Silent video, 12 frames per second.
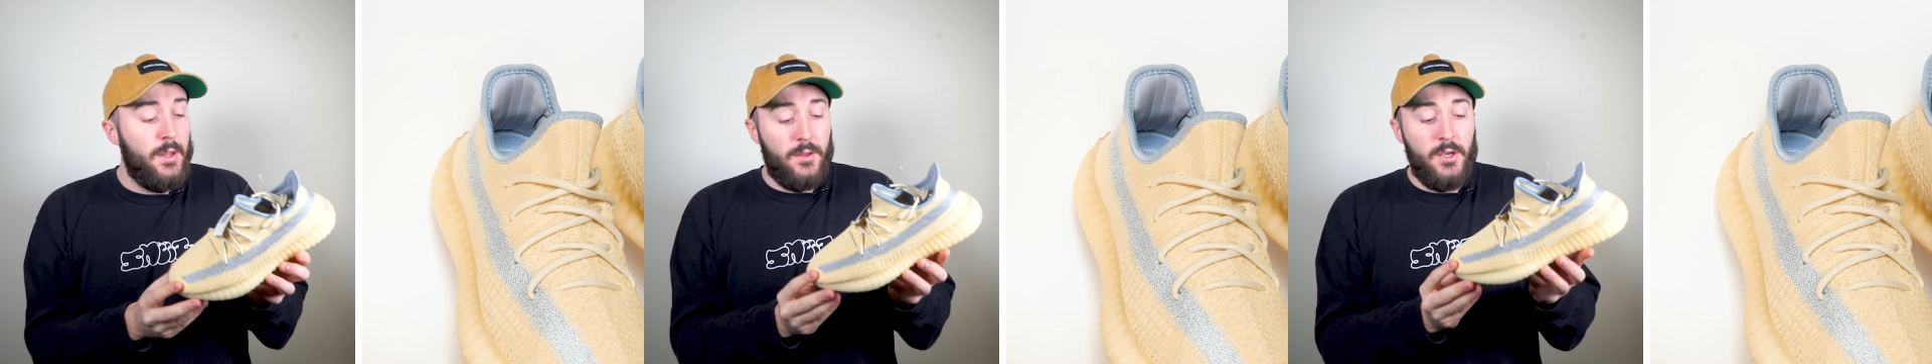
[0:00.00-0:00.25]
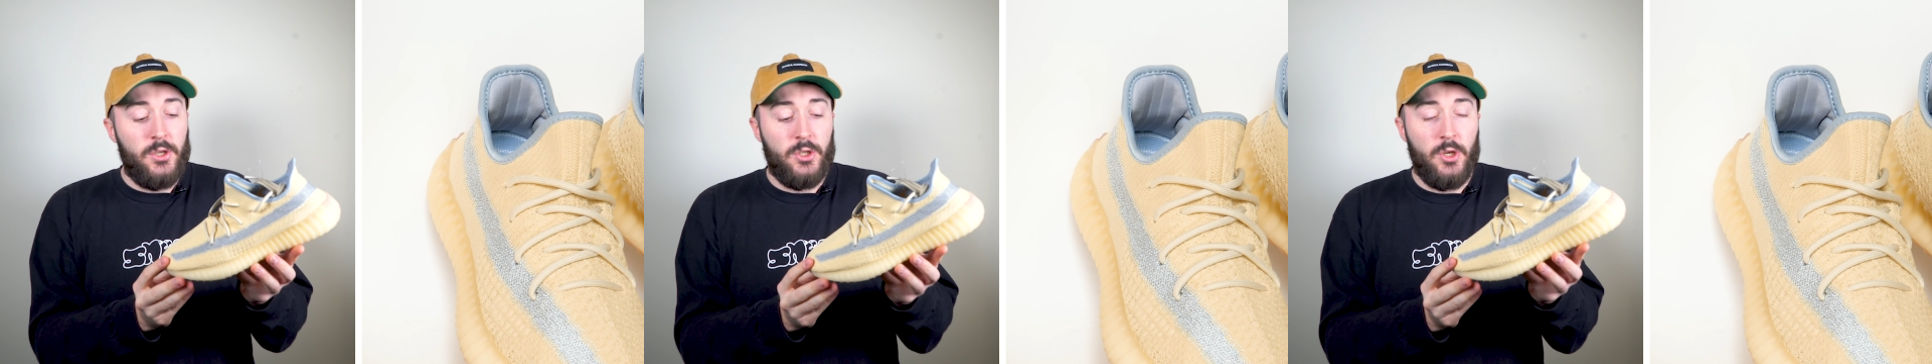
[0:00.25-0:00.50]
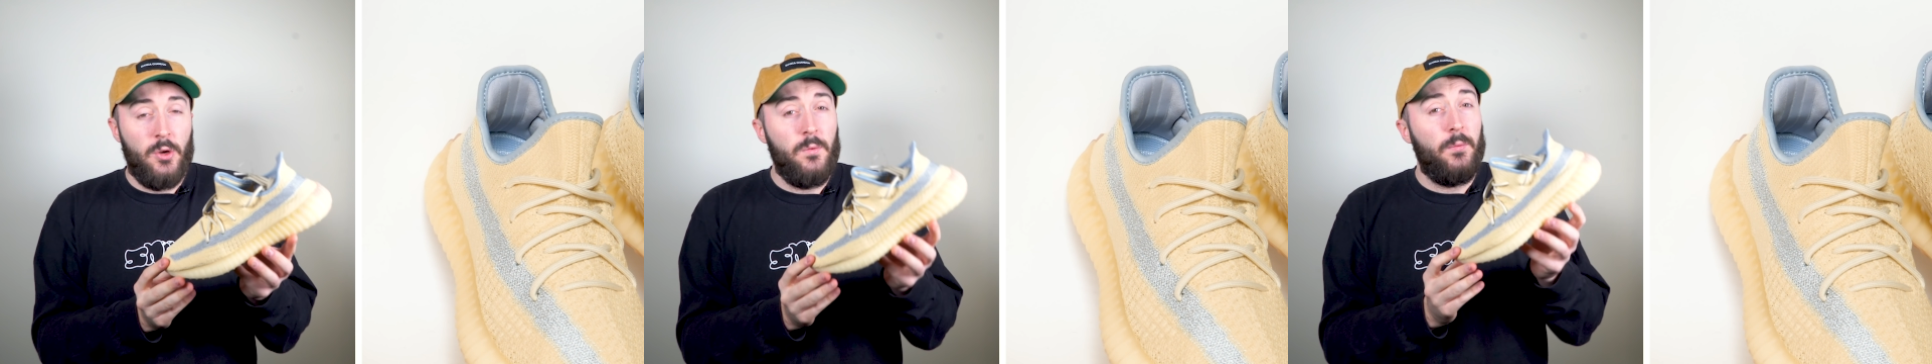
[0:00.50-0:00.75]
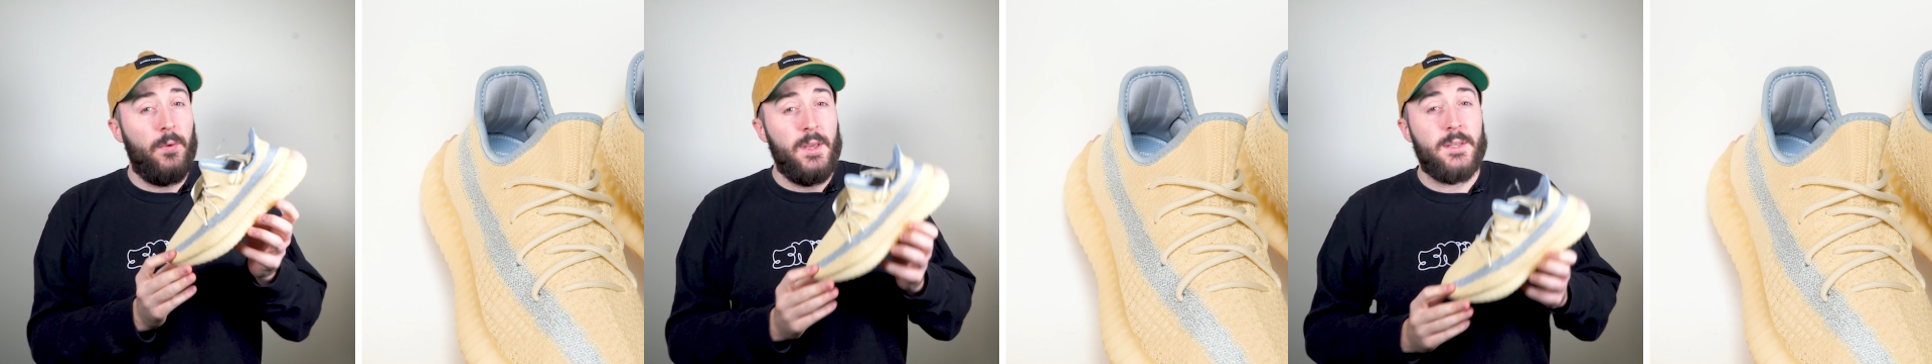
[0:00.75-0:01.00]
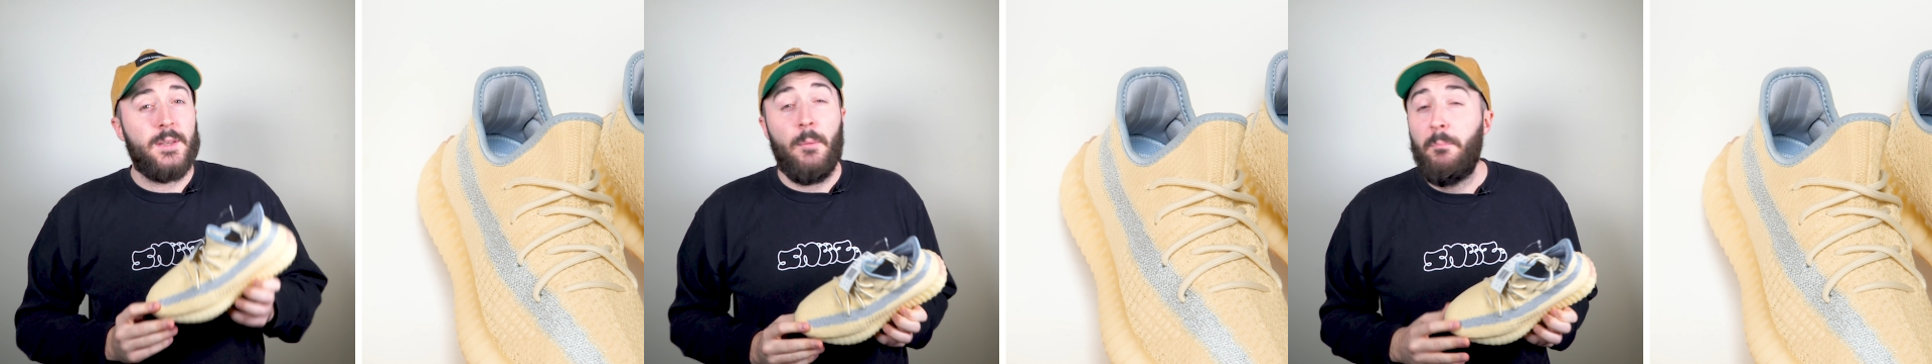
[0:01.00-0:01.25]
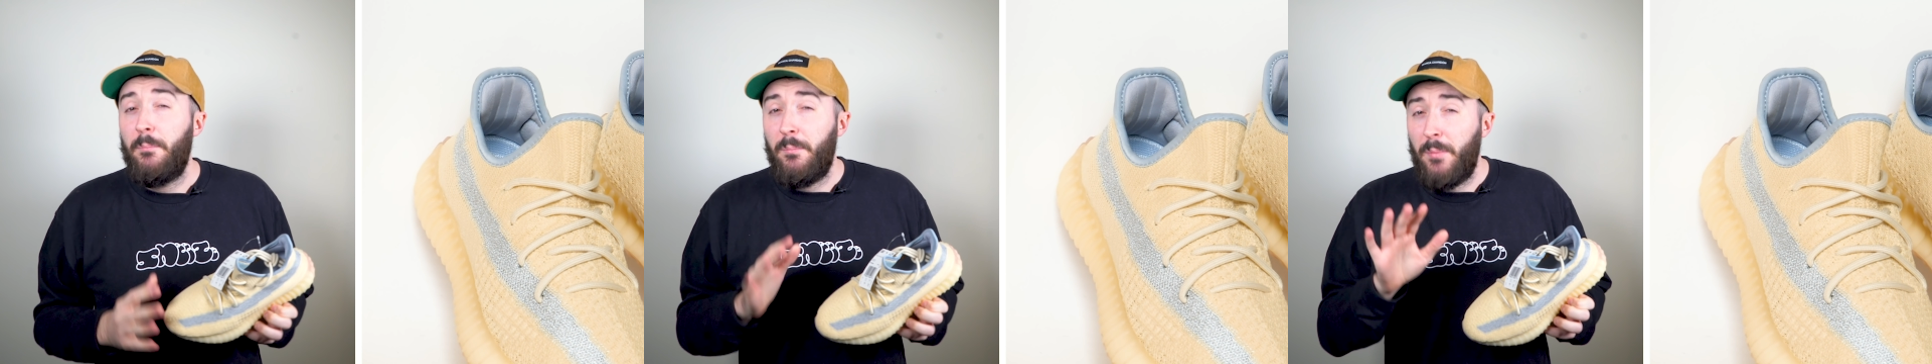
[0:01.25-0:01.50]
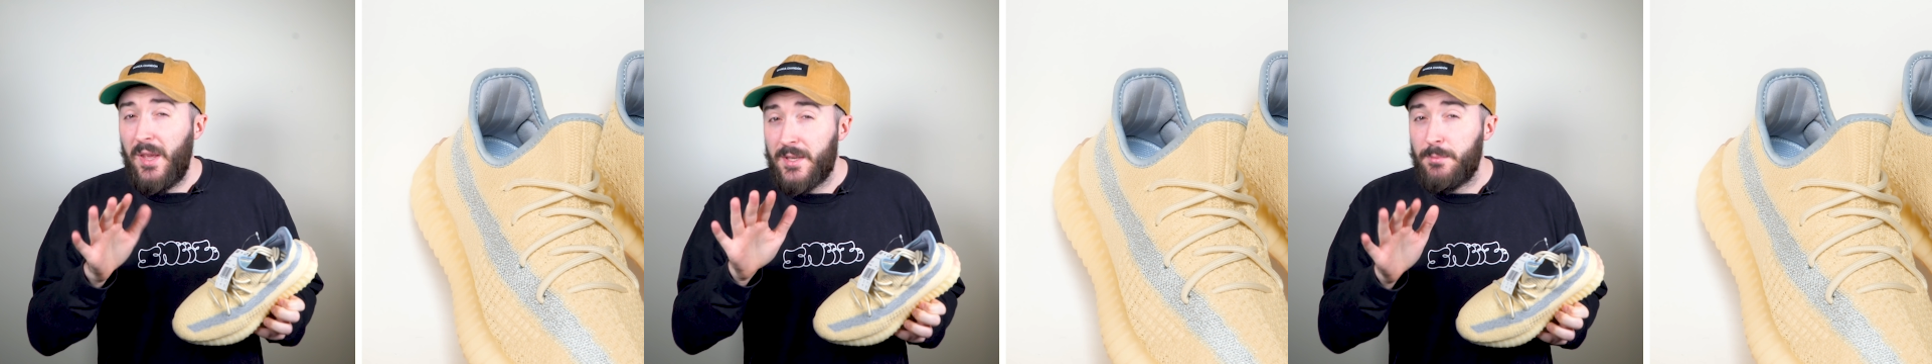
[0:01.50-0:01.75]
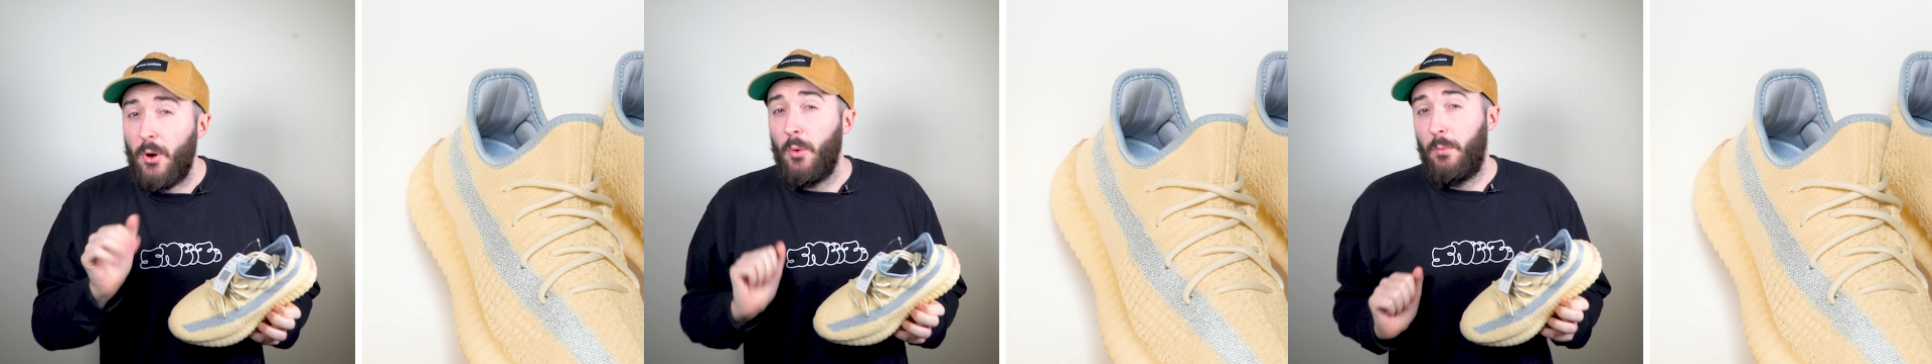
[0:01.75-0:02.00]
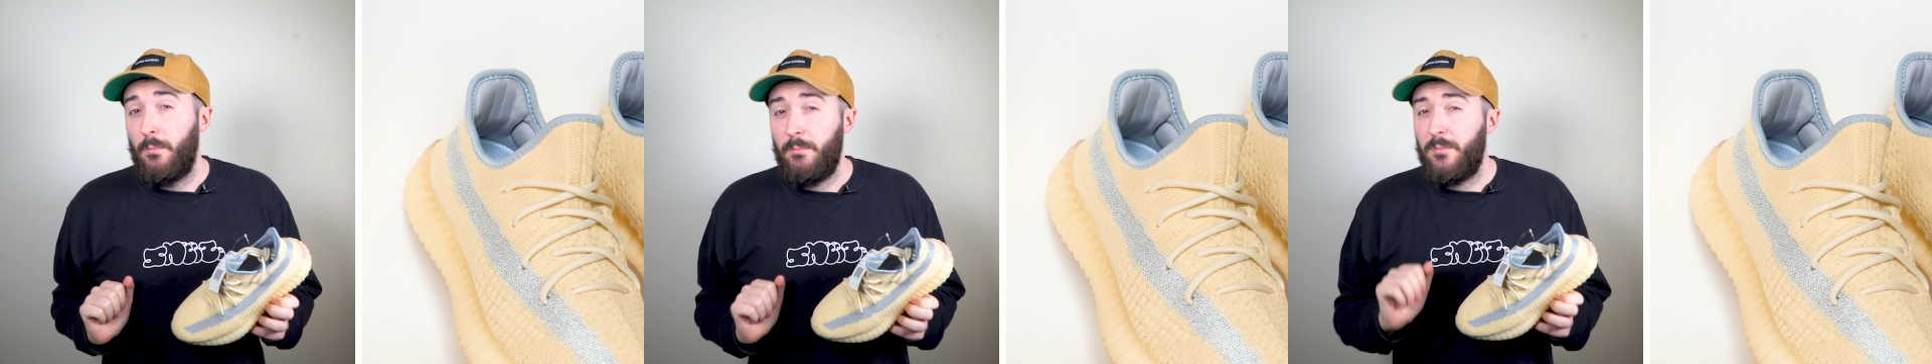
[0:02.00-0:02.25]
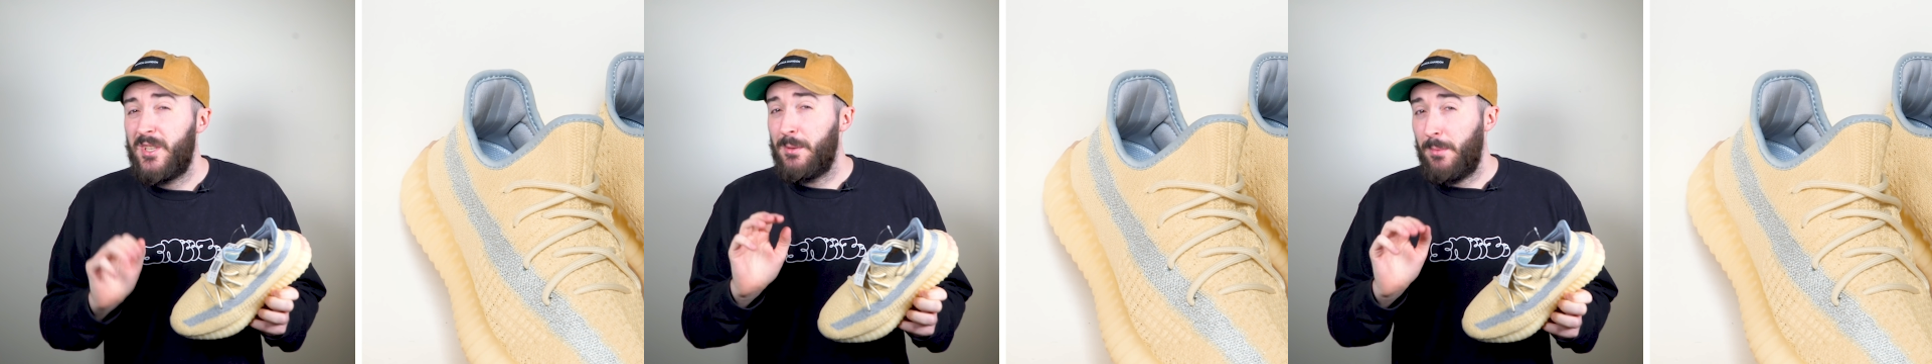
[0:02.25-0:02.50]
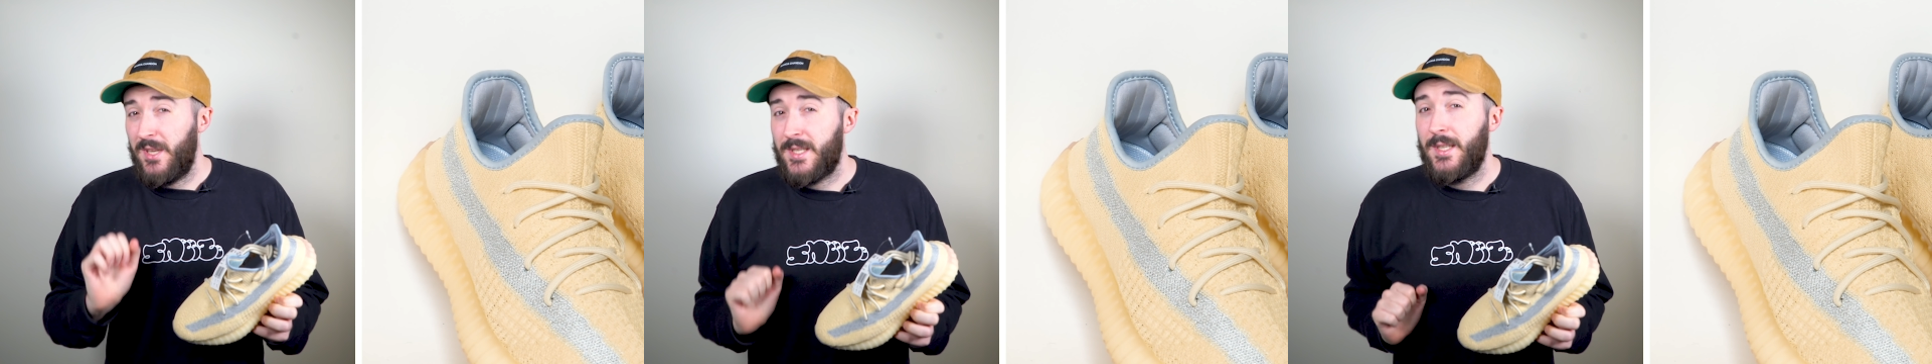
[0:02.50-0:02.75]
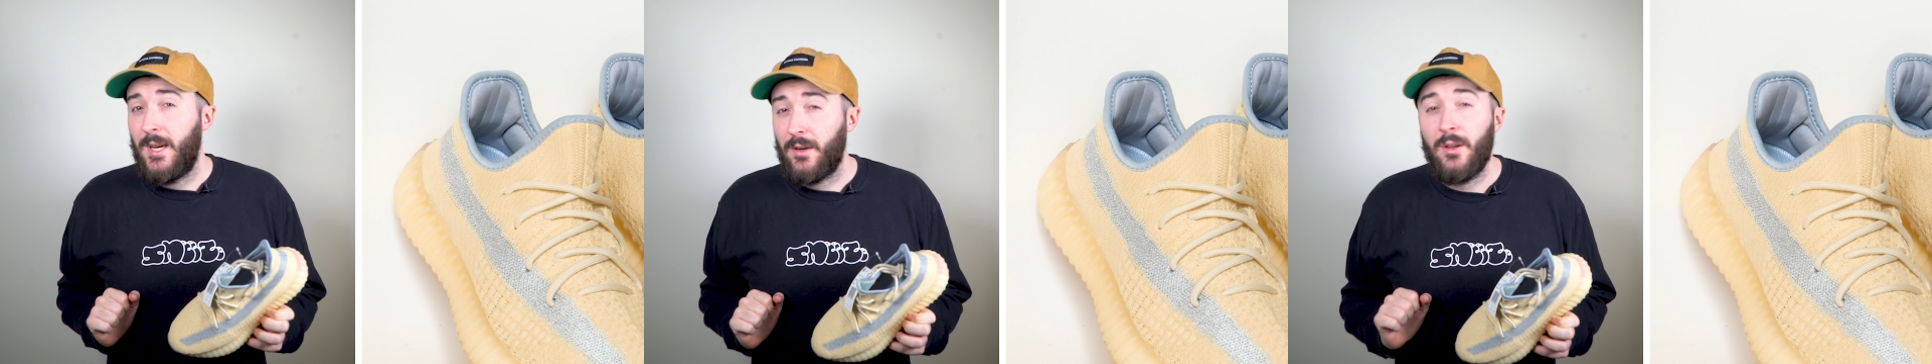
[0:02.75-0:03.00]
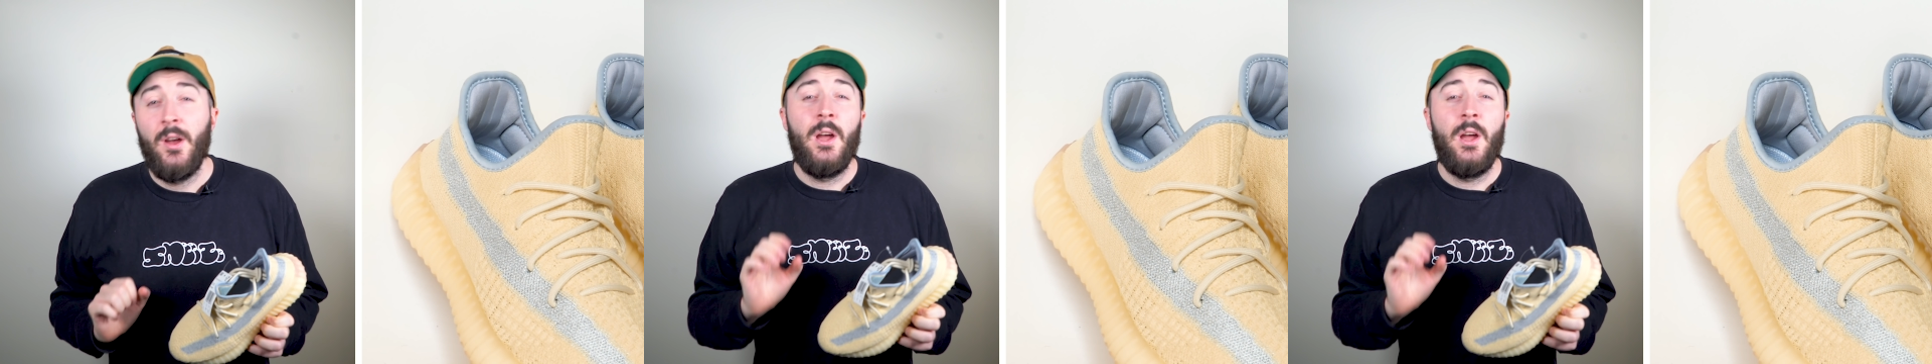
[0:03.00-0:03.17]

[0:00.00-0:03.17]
This shoe fits a bit small, just a bit snug.